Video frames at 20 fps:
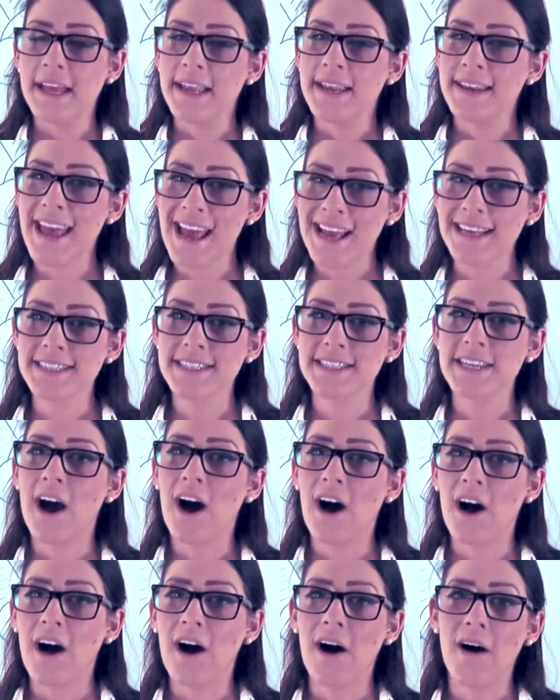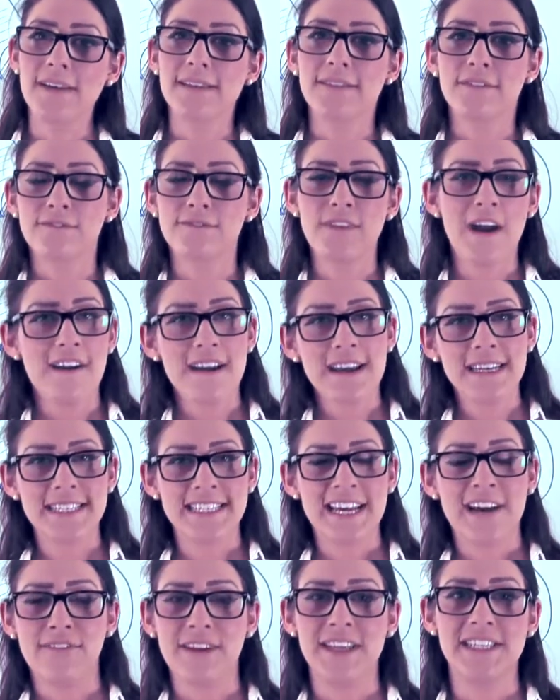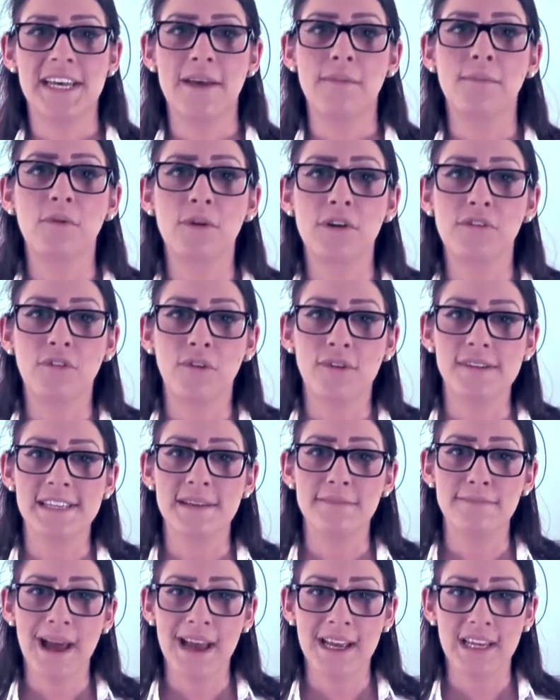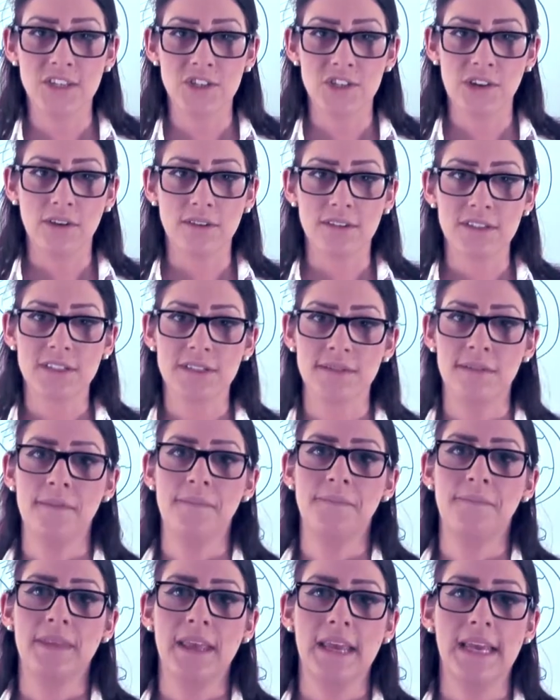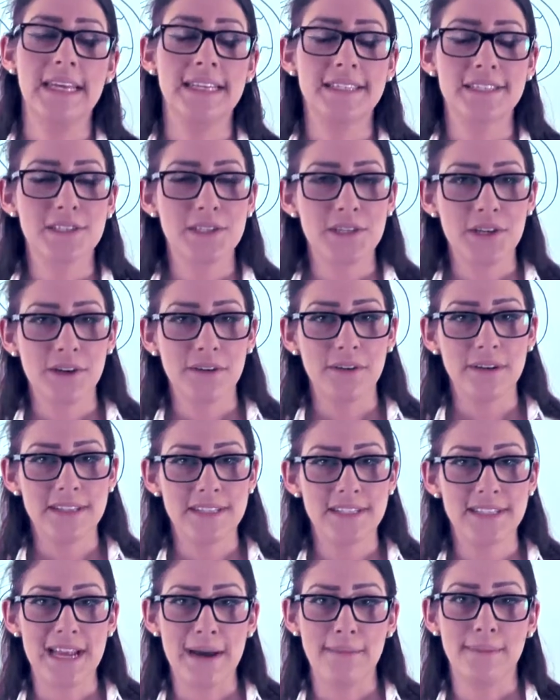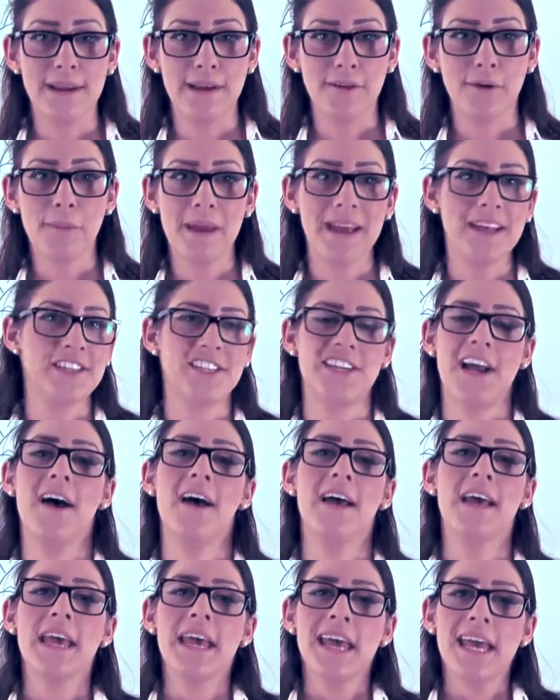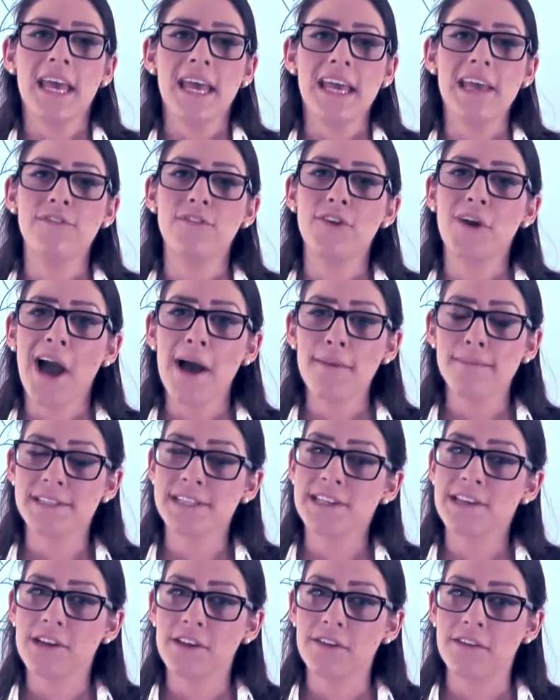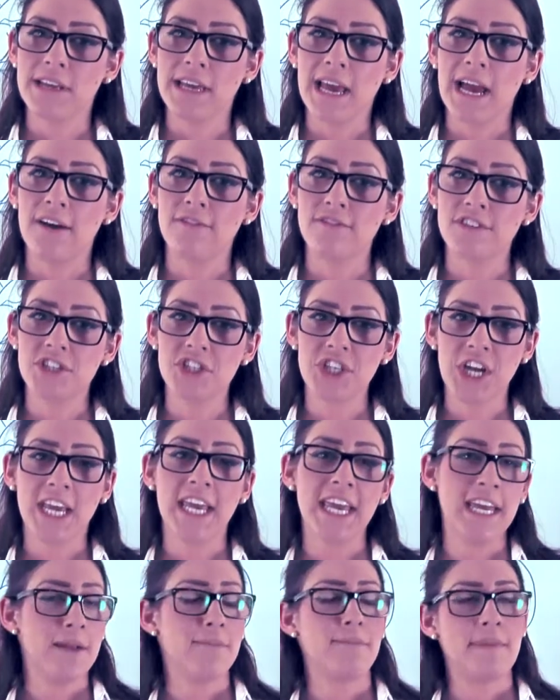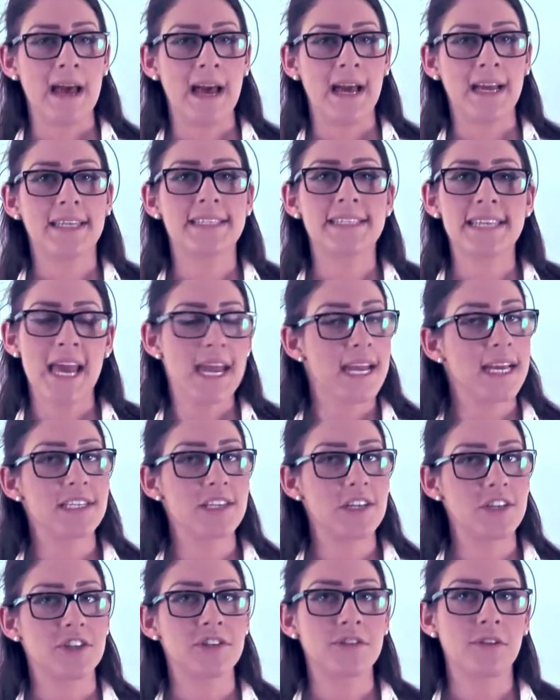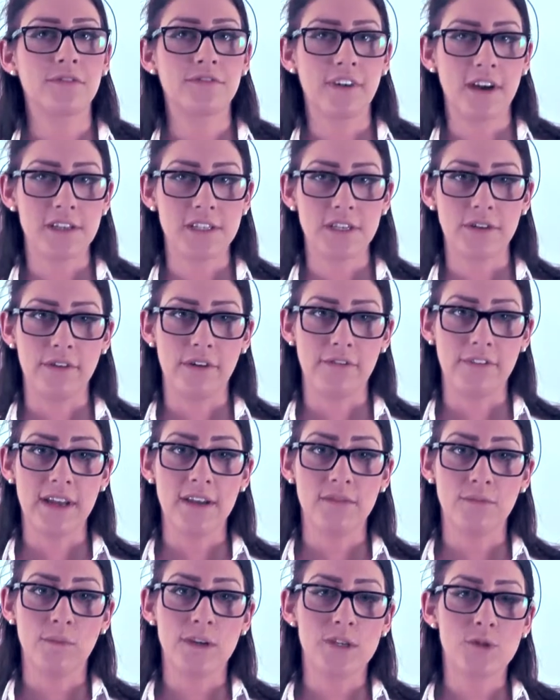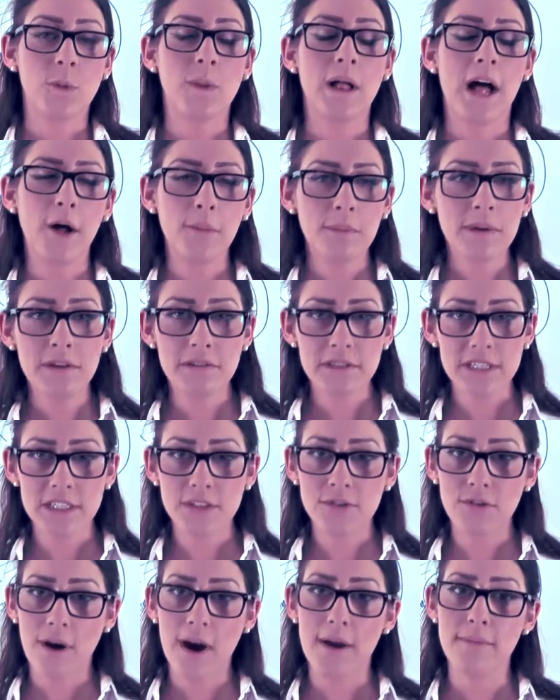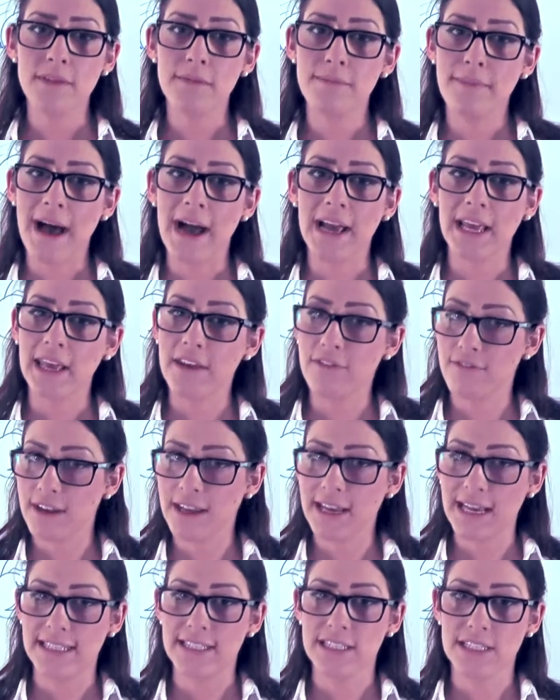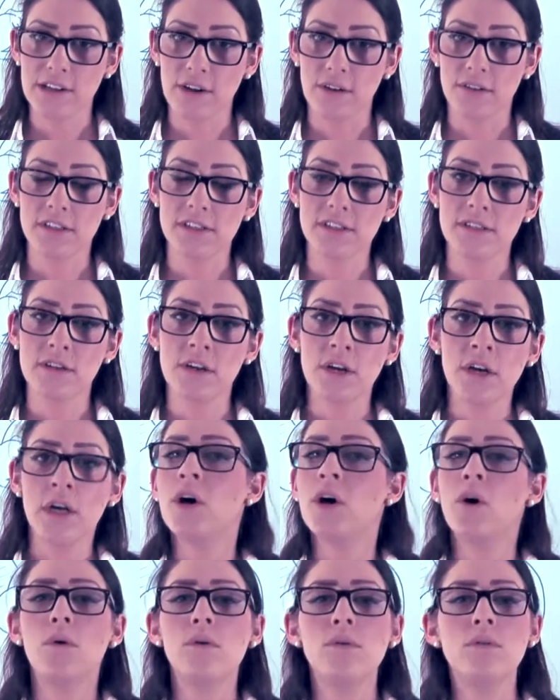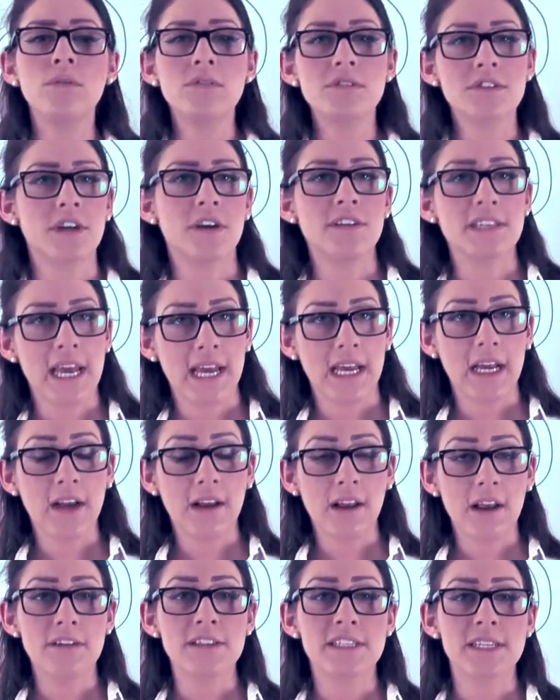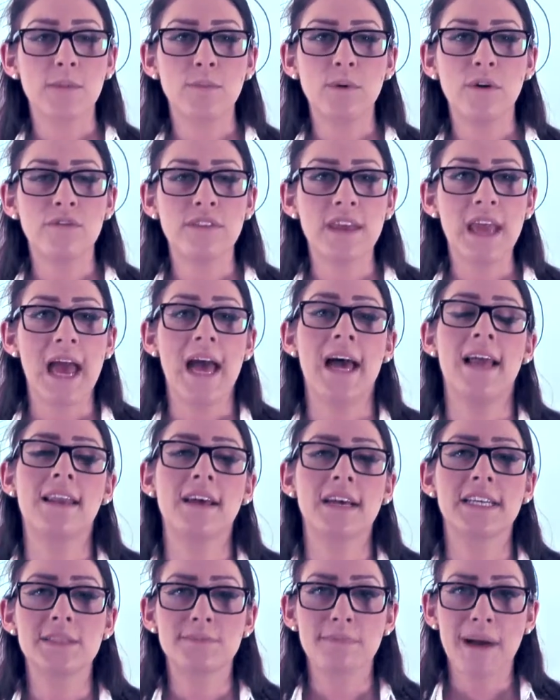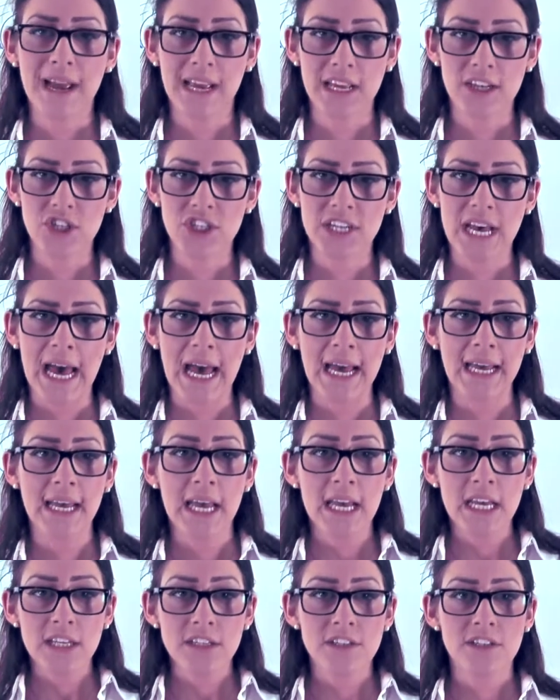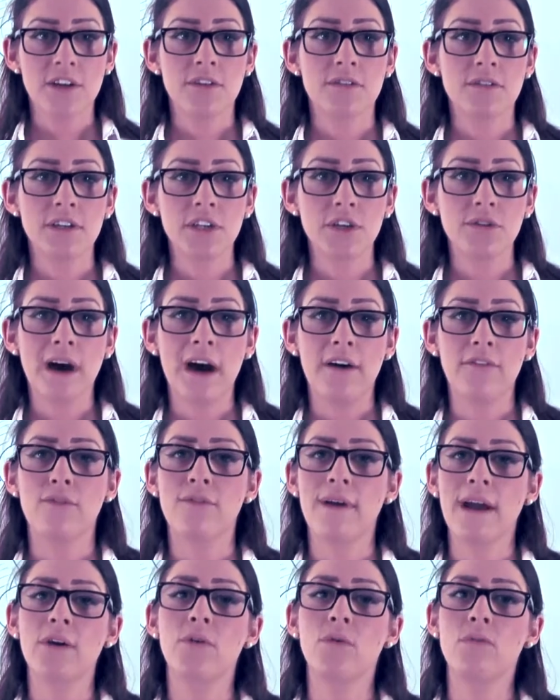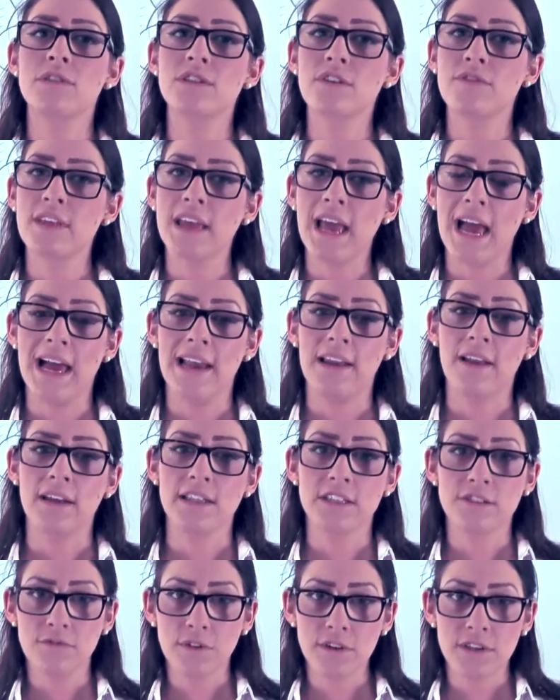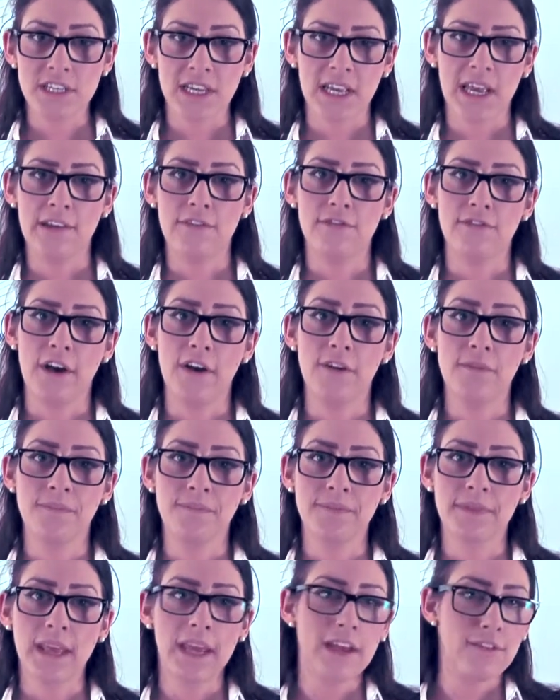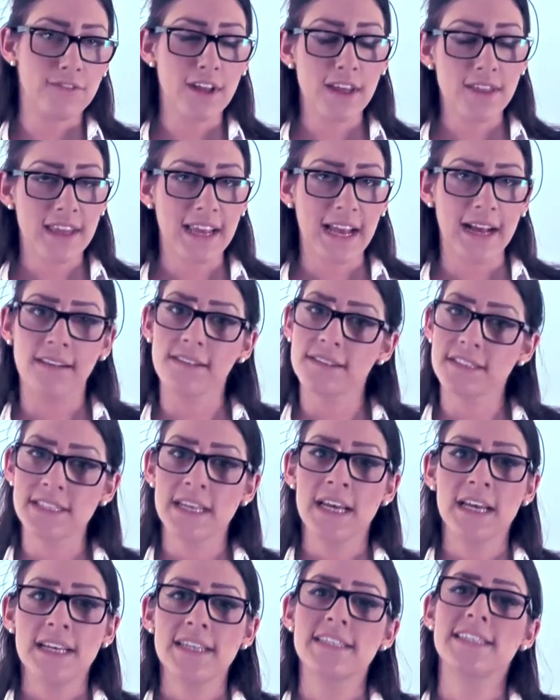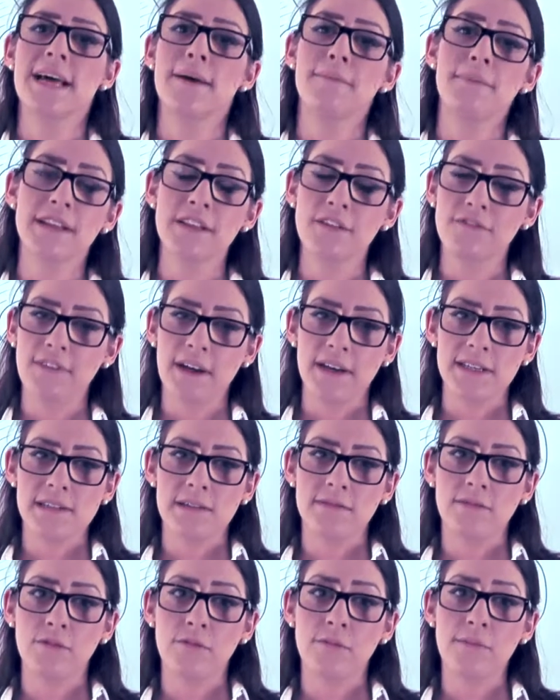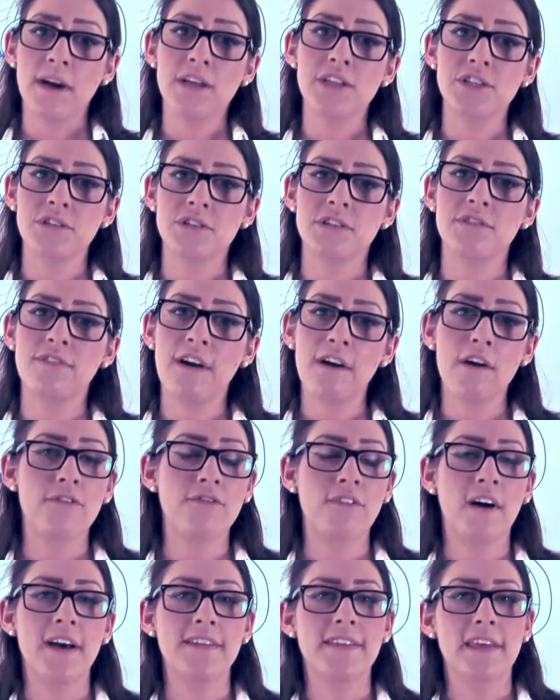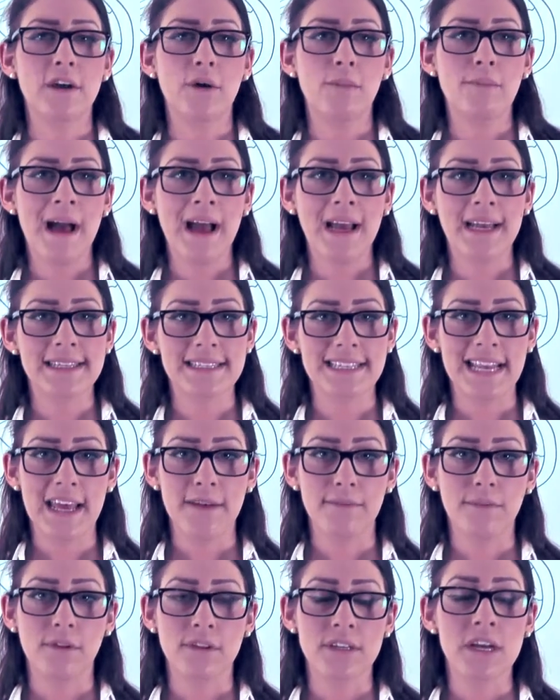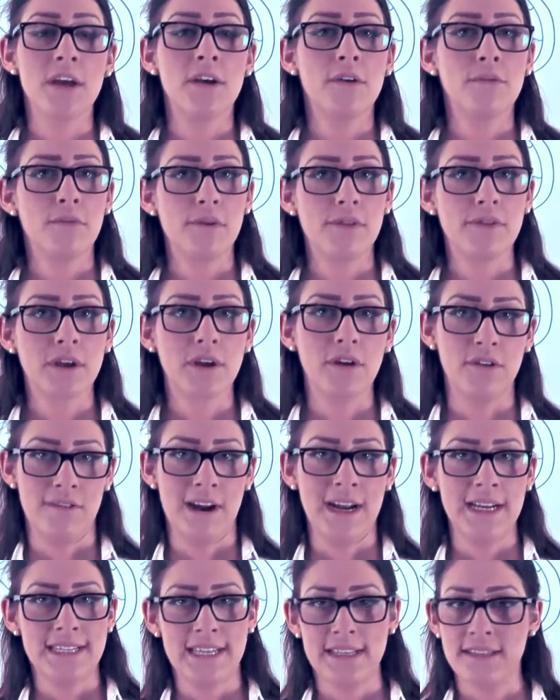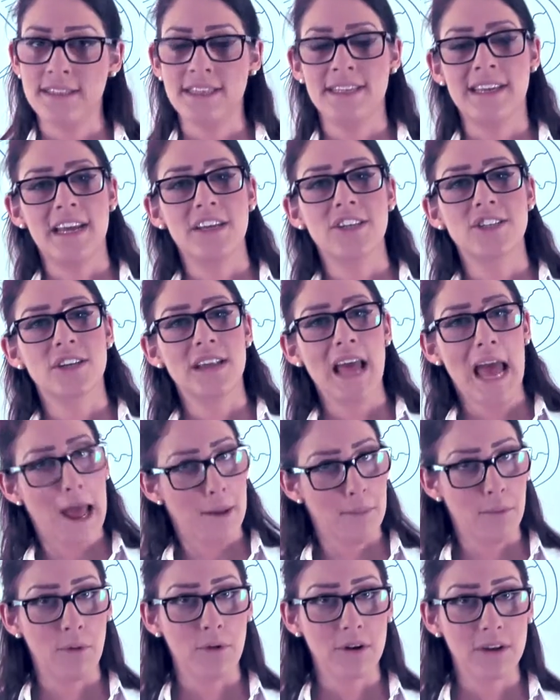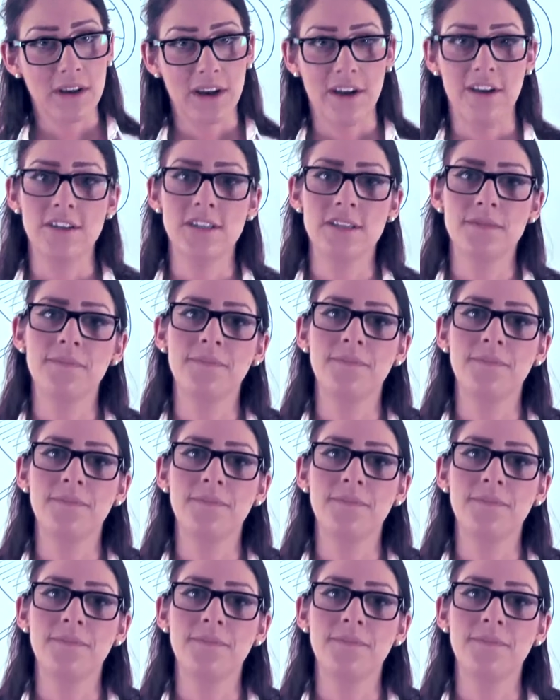Next, our very savvy tip on avoiding baggage loss is to snap a little picture. If you absolutely have to check in a bag, take a digital photo of it, which will help you describe the bag if it gets lost. Also take a close-up of the airline's baggage tag so that you have a record of the airline's routing info. If nothing else, snapping the photo will remind you to verify that your bag is labelled with the correct destination airport code.